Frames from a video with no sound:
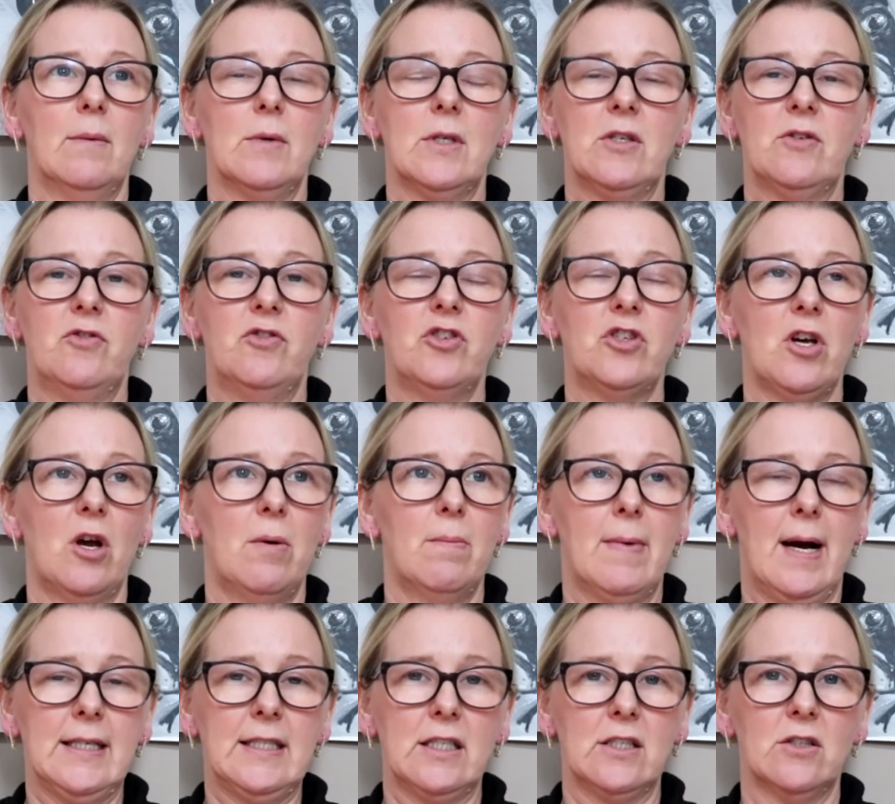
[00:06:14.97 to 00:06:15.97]
So
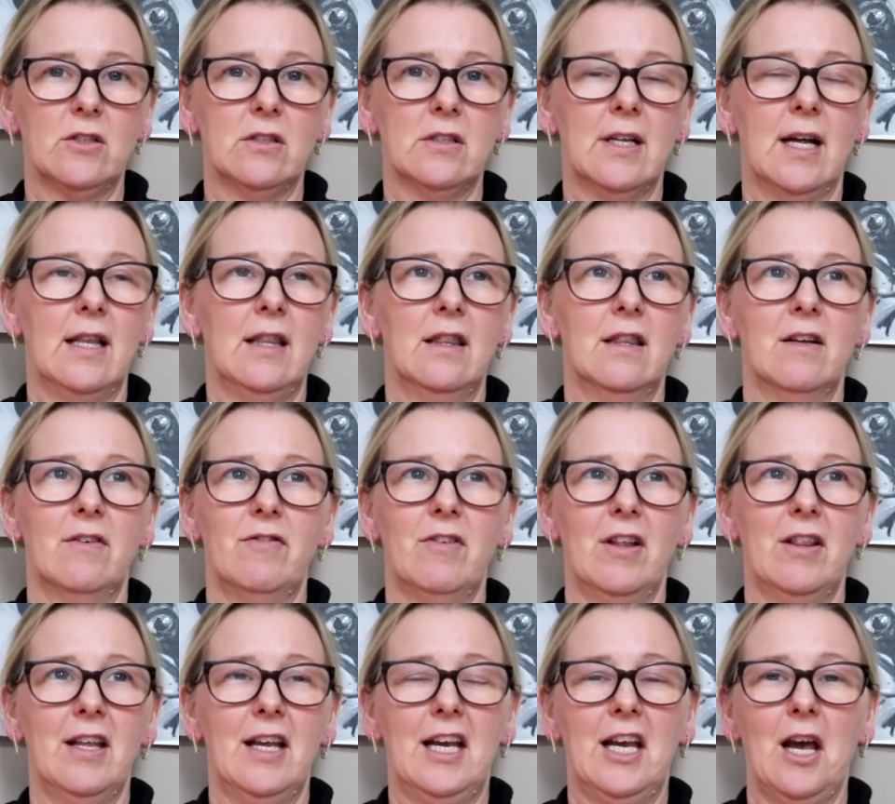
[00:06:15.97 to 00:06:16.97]
magical. I love
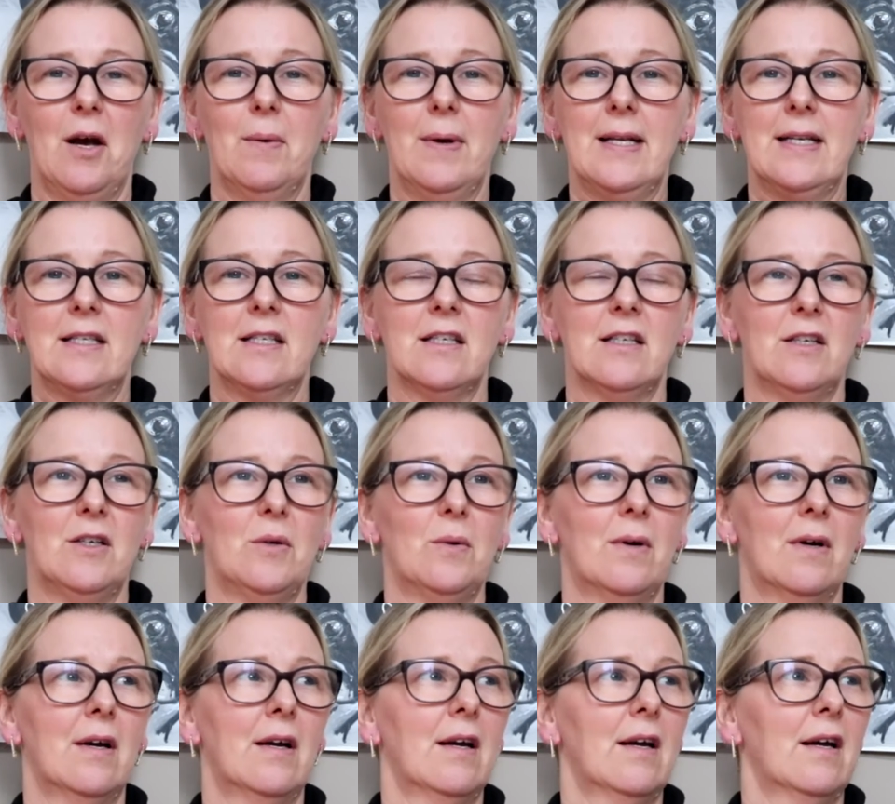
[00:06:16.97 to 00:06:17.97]
that they go
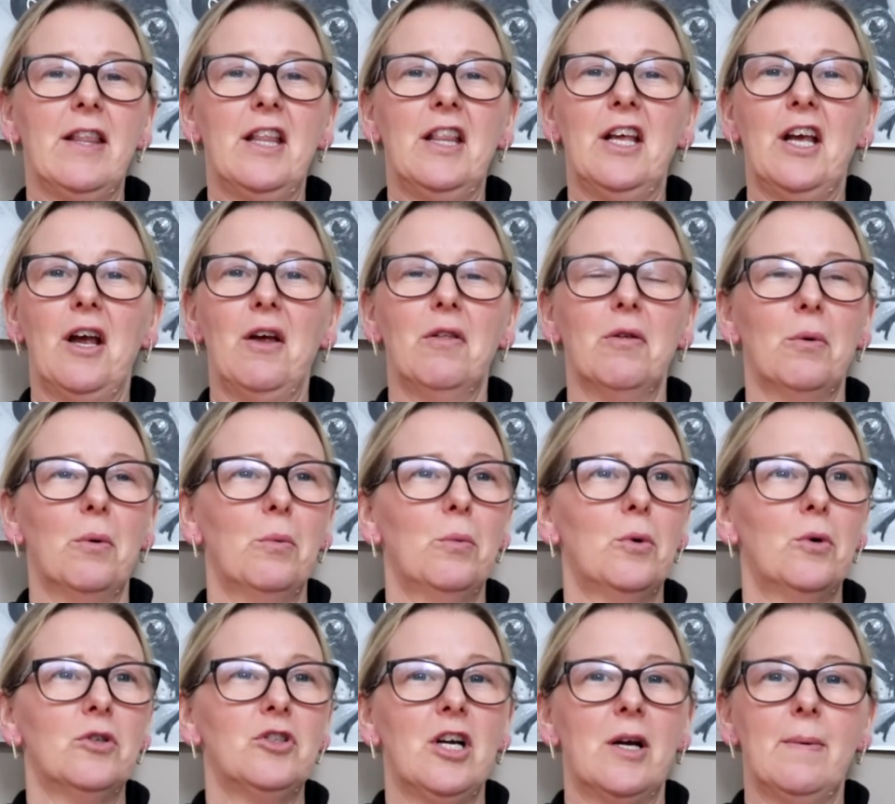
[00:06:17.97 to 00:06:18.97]
through a
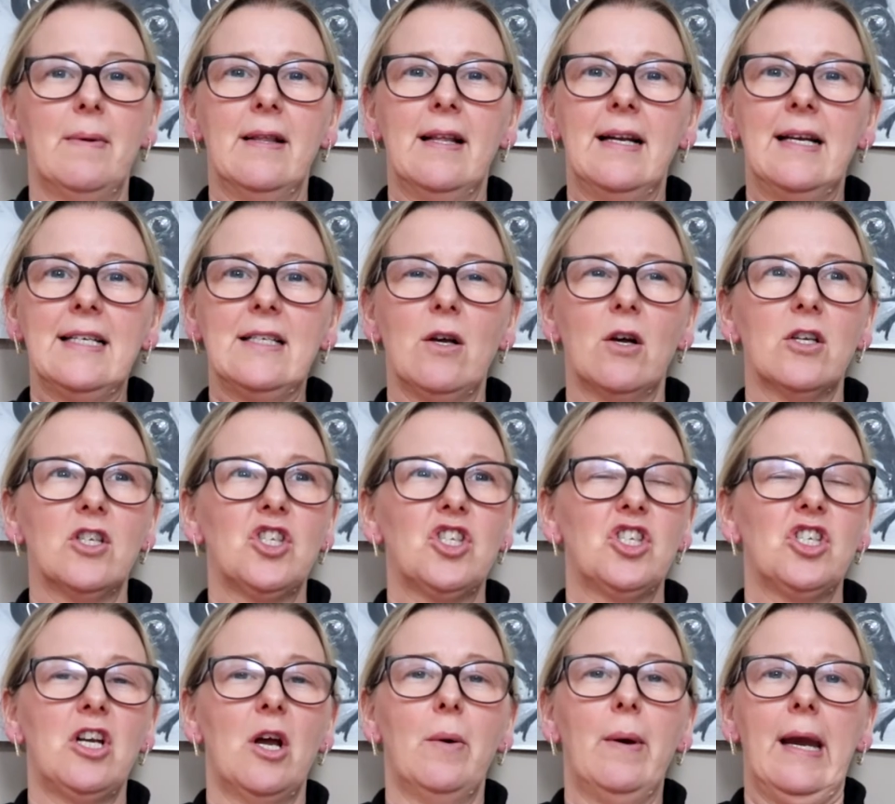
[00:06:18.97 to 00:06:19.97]
wardrobe and then it's
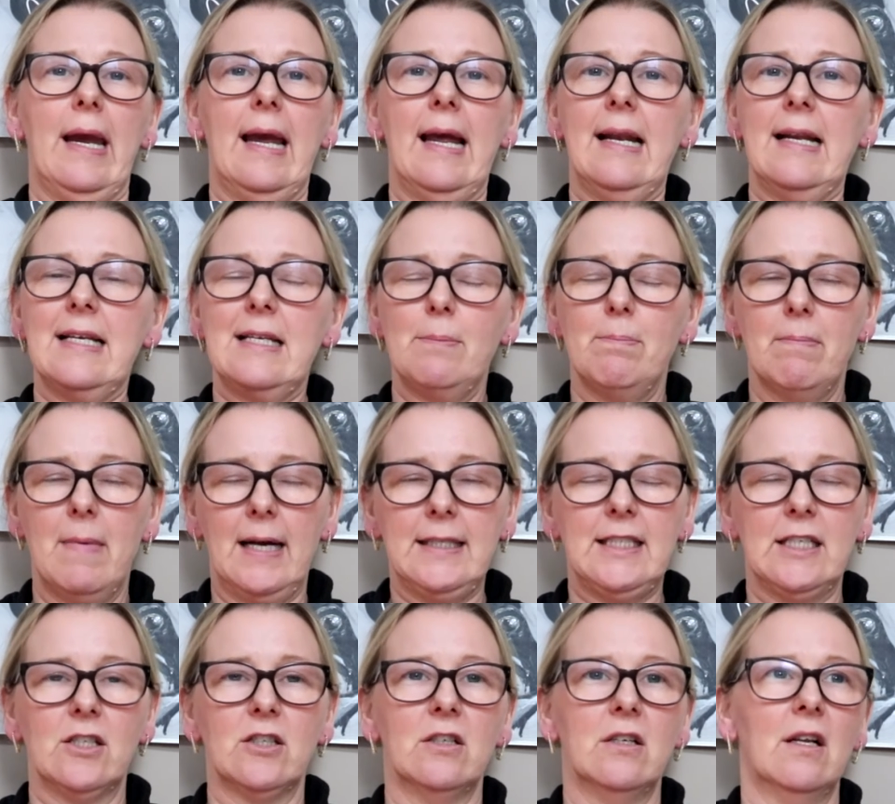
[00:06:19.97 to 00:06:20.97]
snowy and it's
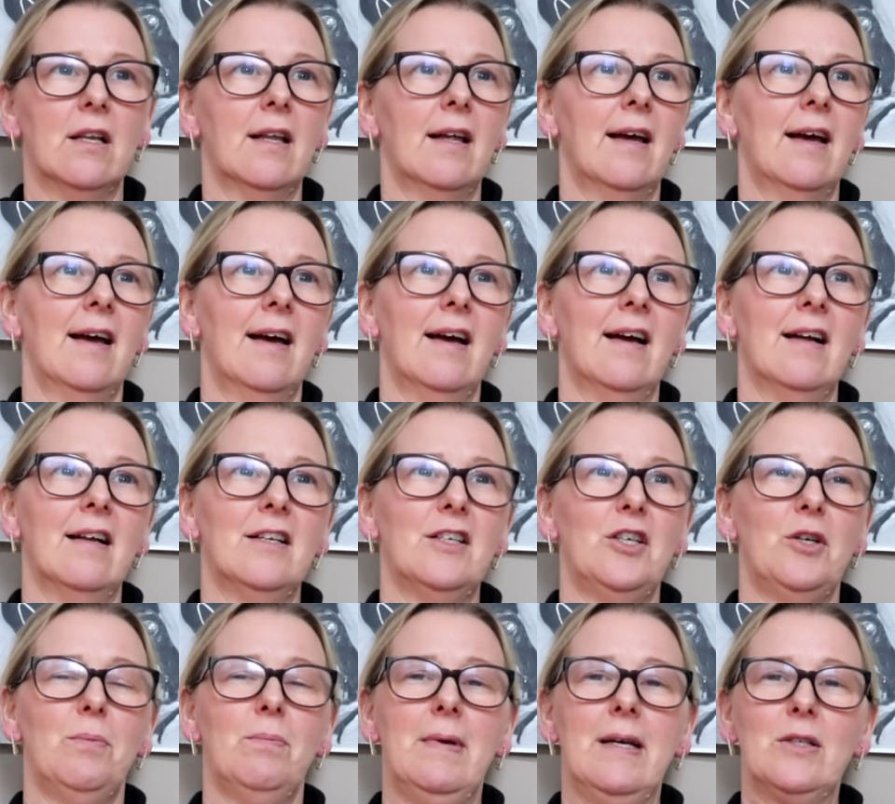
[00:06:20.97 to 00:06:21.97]
magical,
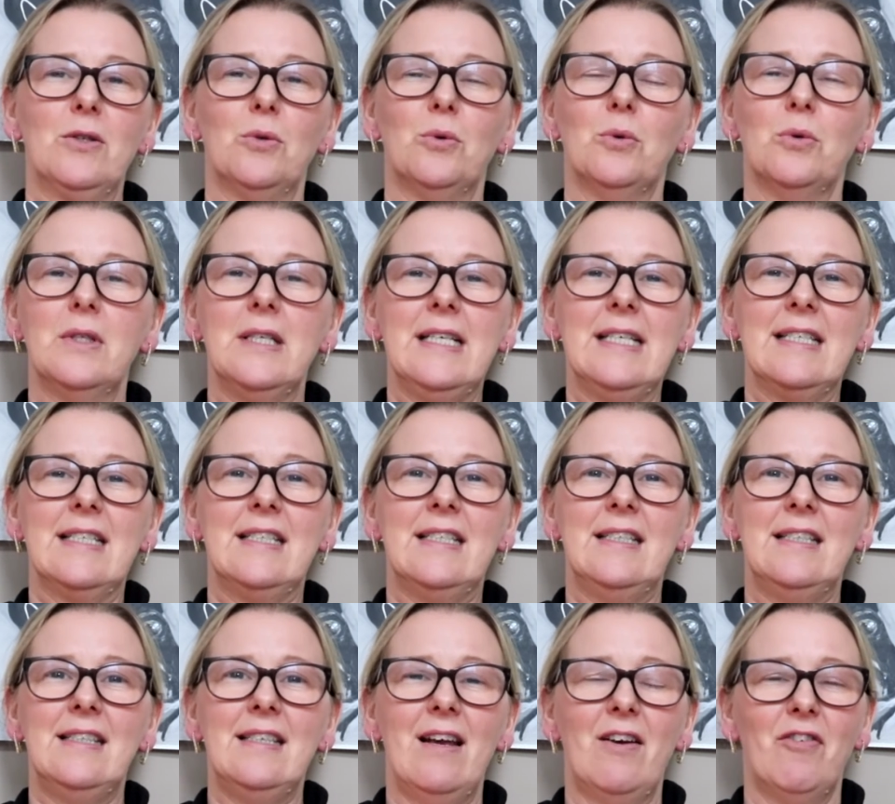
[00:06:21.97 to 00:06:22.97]
and you meet all these
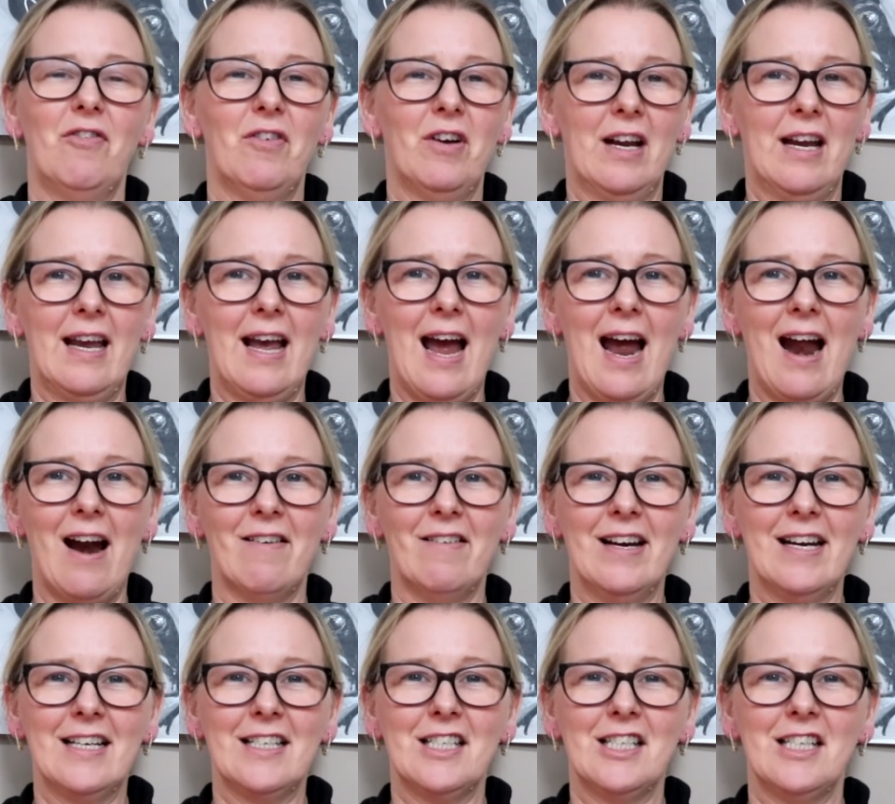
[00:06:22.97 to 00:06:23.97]
different
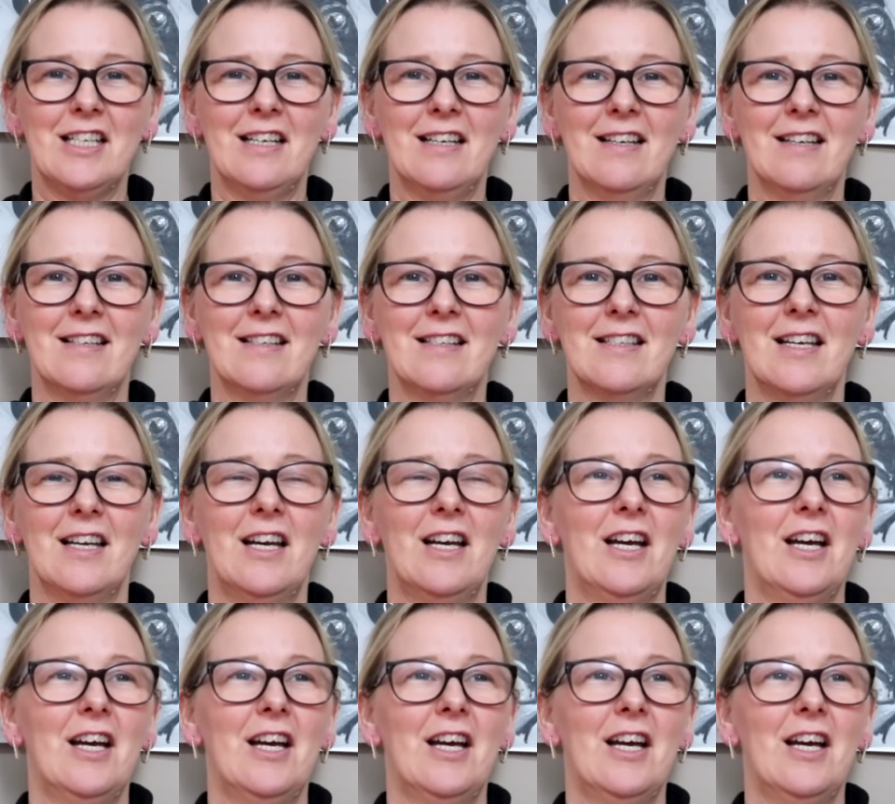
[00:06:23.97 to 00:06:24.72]
characters